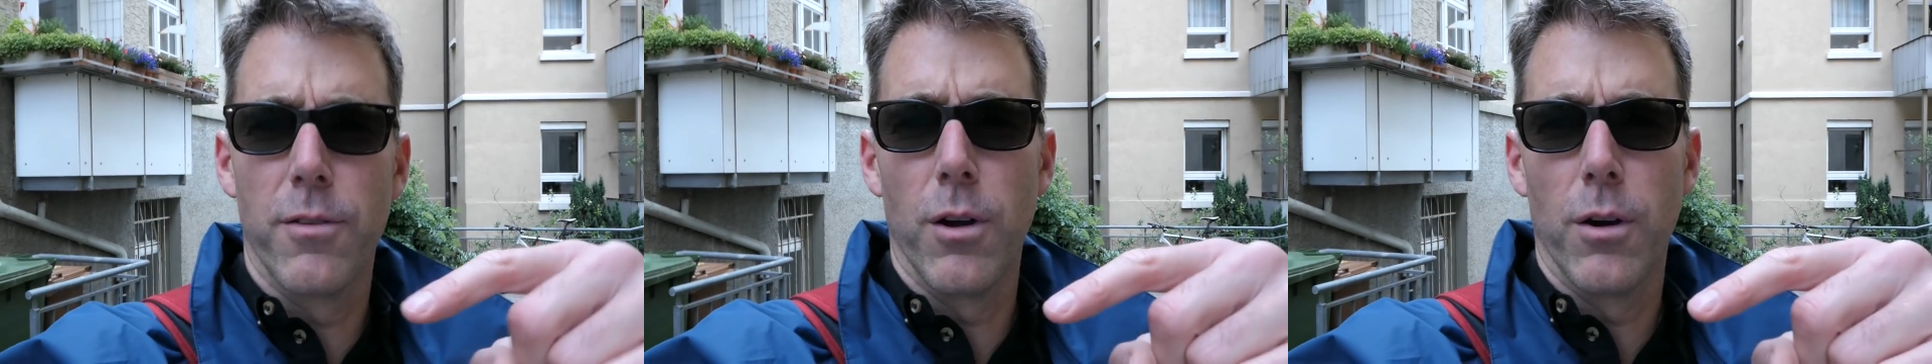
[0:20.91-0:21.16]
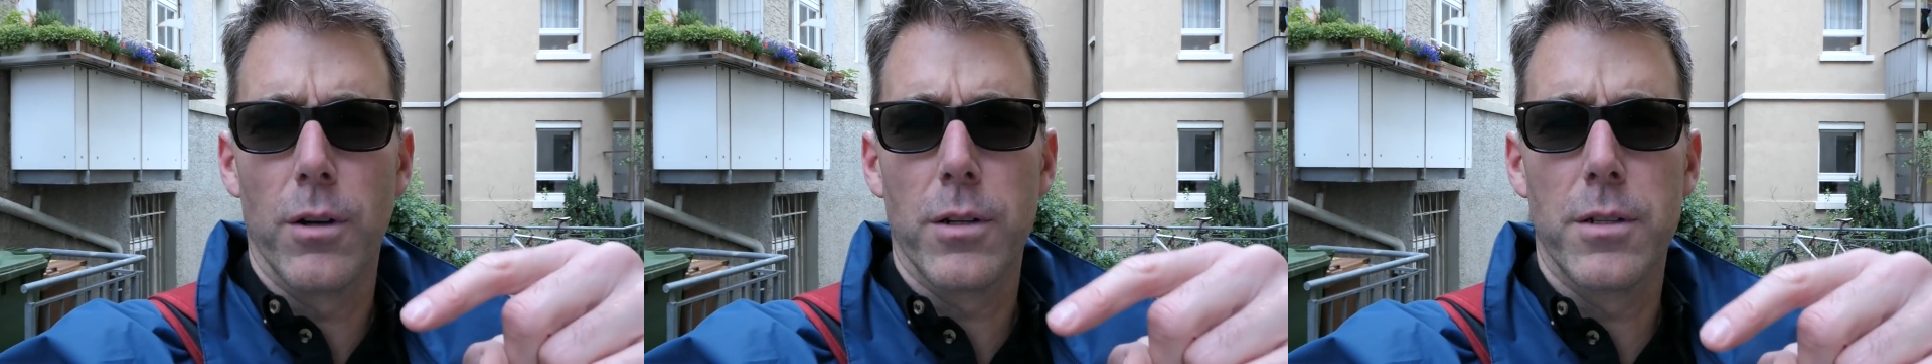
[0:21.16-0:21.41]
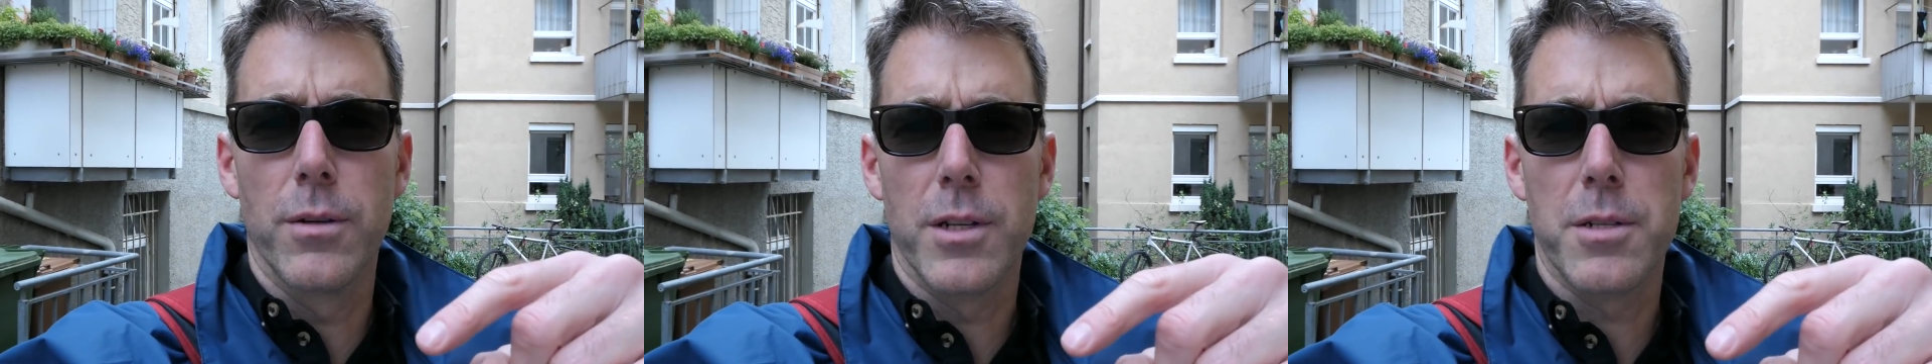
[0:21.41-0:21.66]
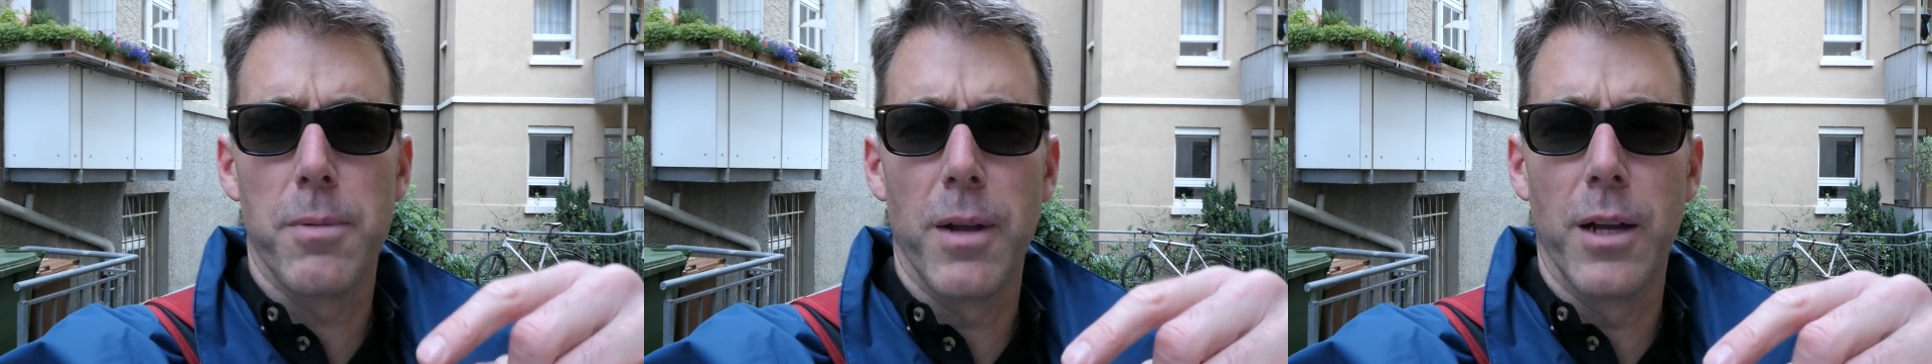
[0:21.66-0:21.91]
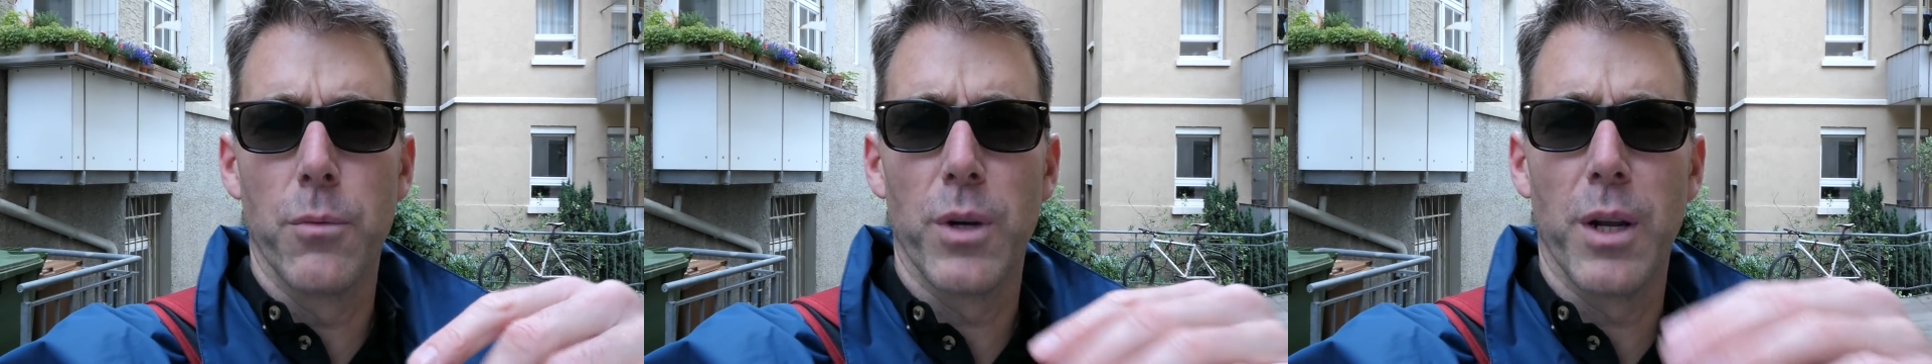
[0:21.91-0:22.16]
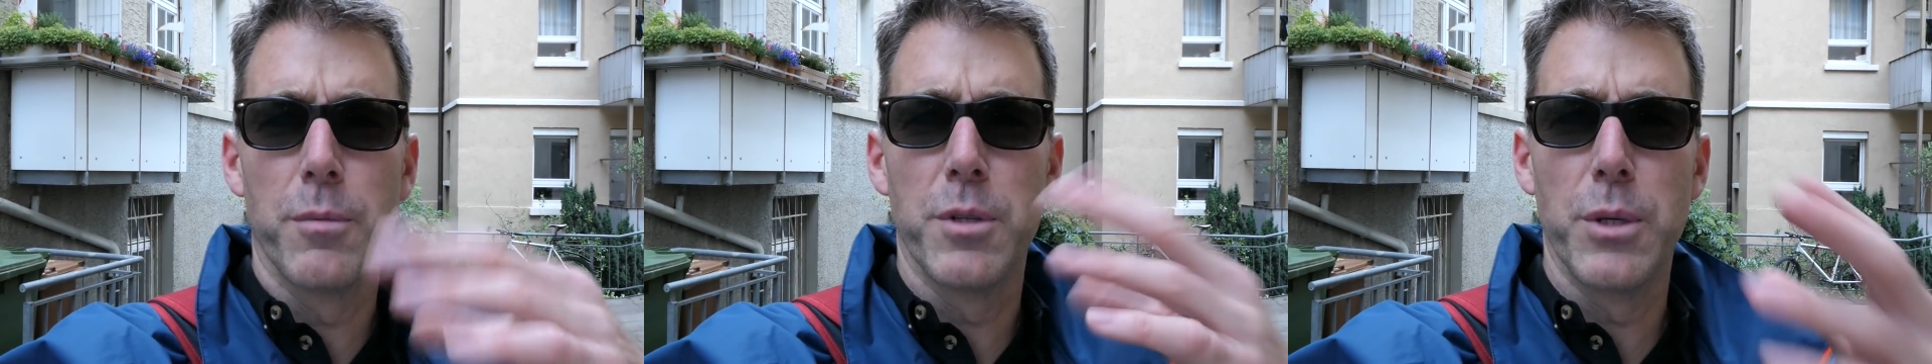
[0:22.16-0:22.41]
vlog to explain
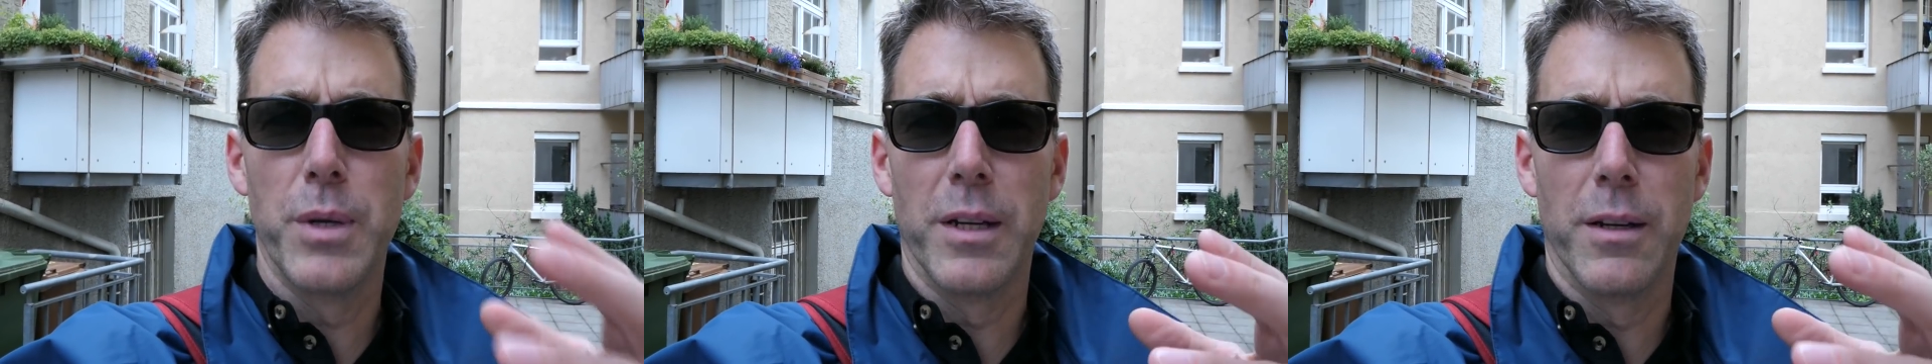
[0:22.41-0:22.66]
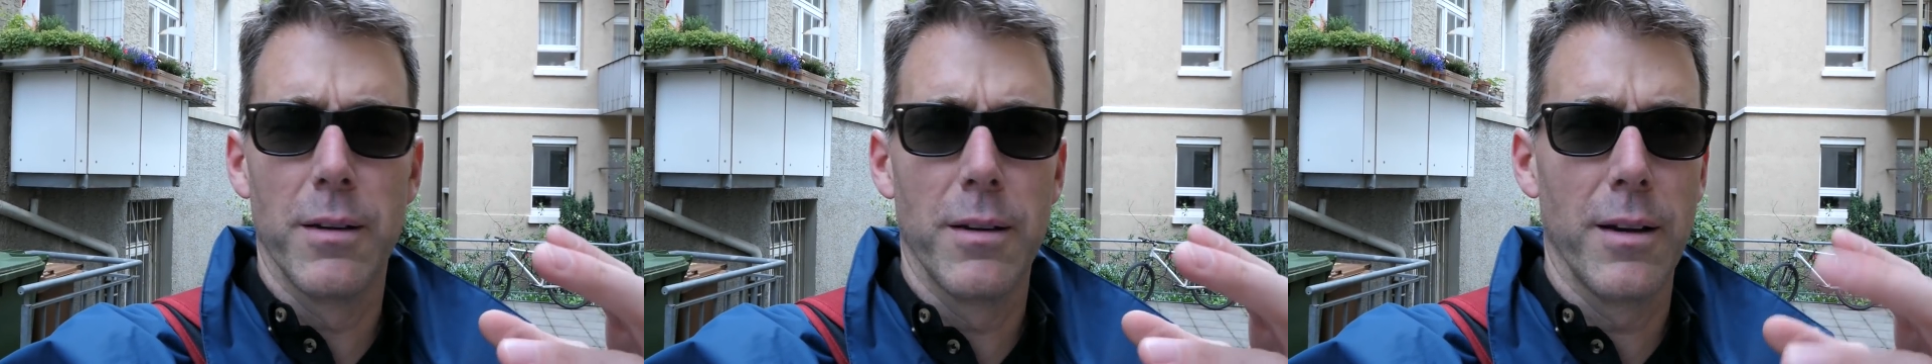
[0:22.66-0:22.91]
what I'm doing